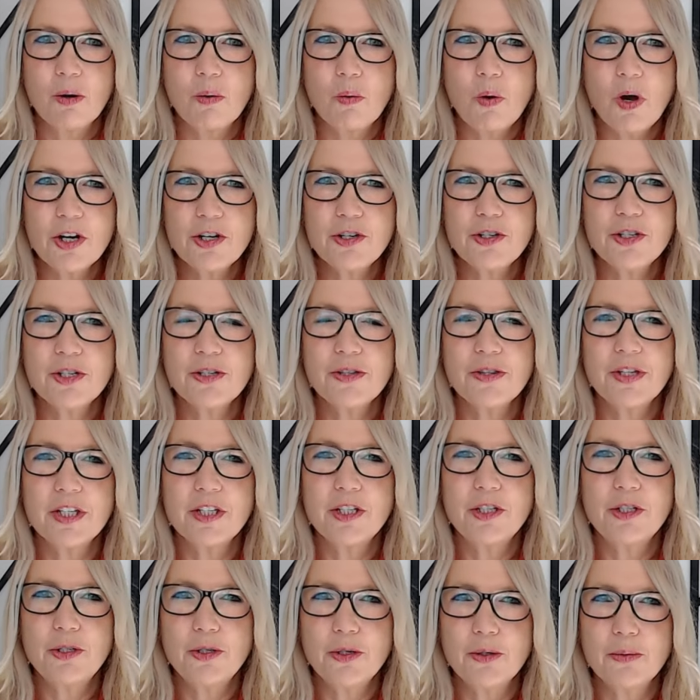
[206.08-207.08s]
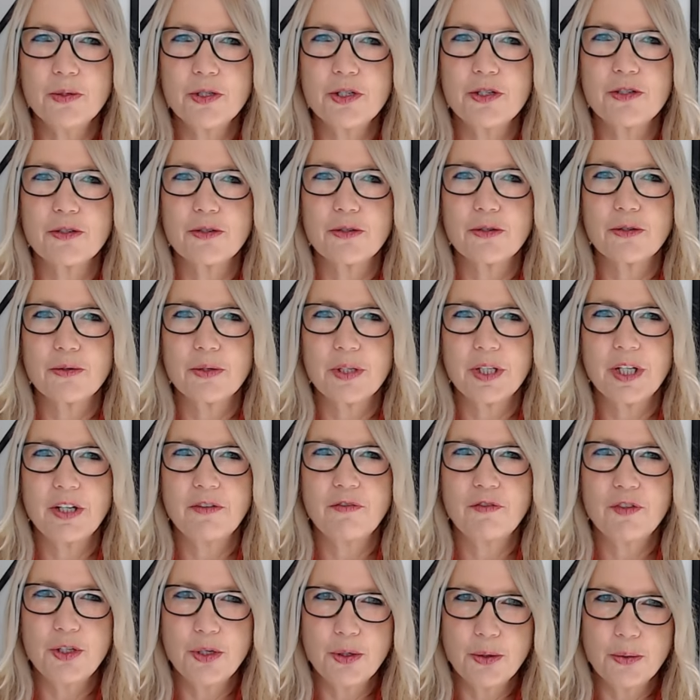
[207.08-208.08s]
What do you think you would do
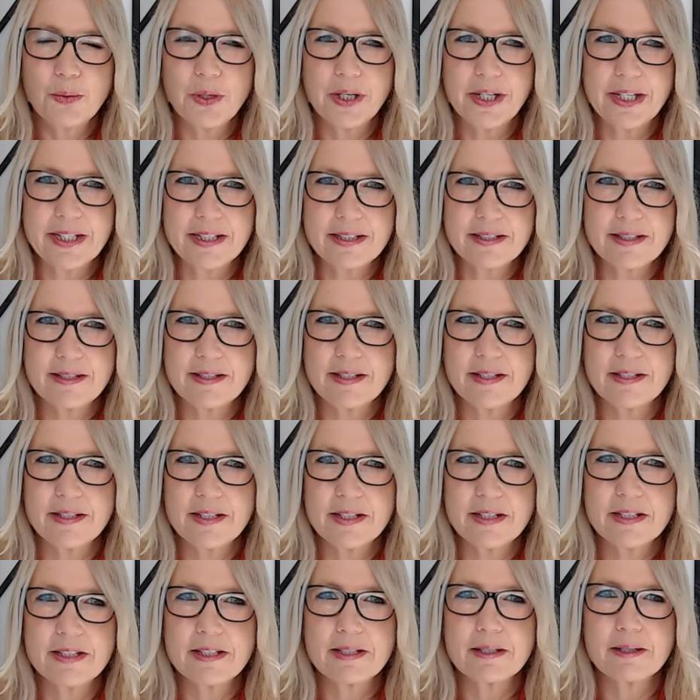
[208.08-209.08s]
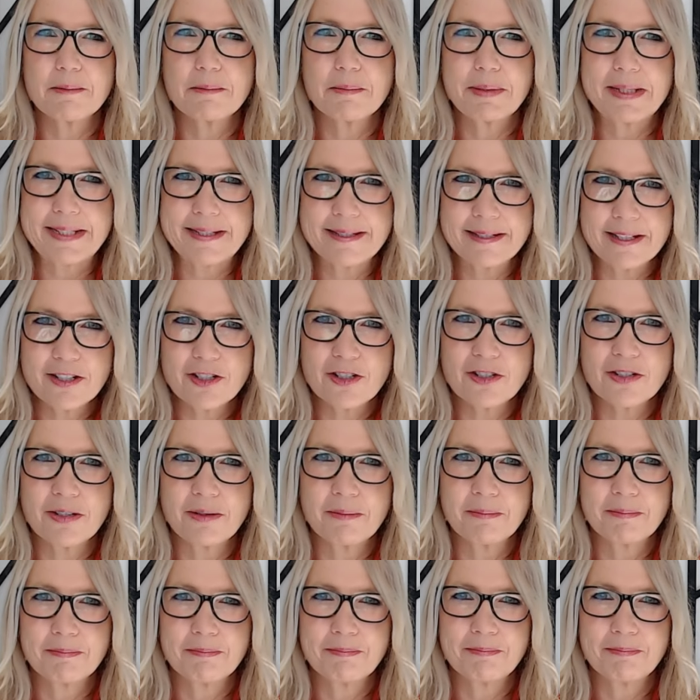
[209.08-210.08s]
if you were in Cindy's position?